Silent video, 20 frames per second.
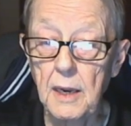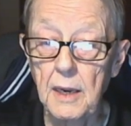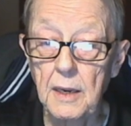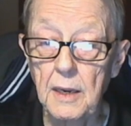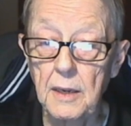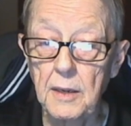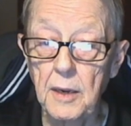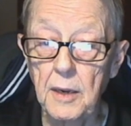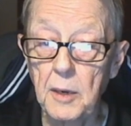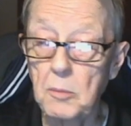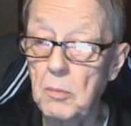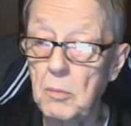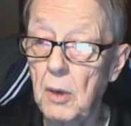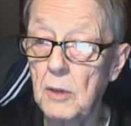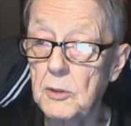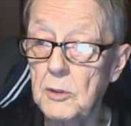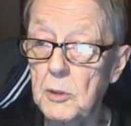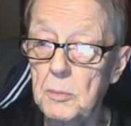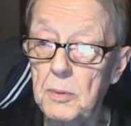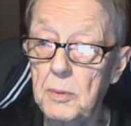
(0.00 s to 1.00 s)
and, and
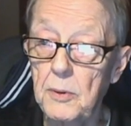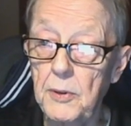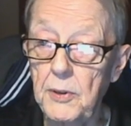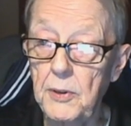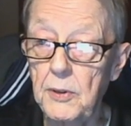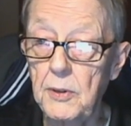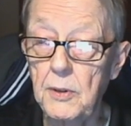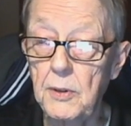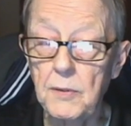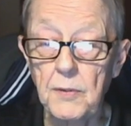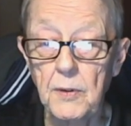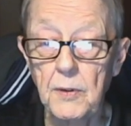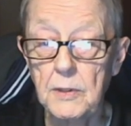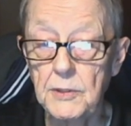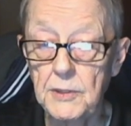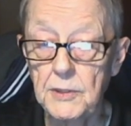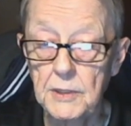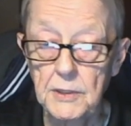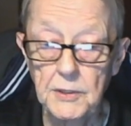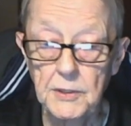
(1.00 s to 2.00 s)
multiple
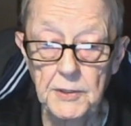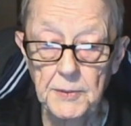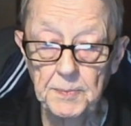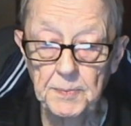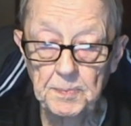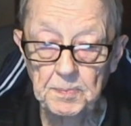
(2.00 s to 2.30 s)
universes.